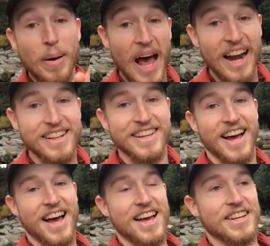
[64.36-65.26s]
bet it
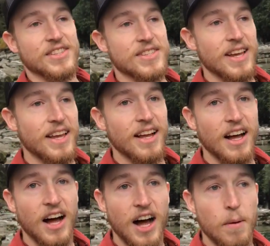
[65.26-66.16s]
does.
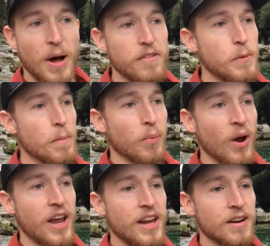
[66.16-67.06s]
I've been
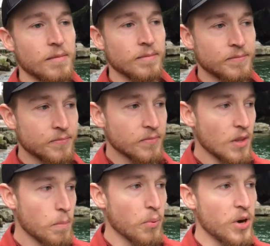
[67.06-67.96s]
praying
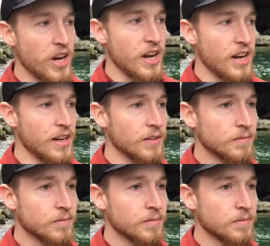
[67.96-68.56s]
pretty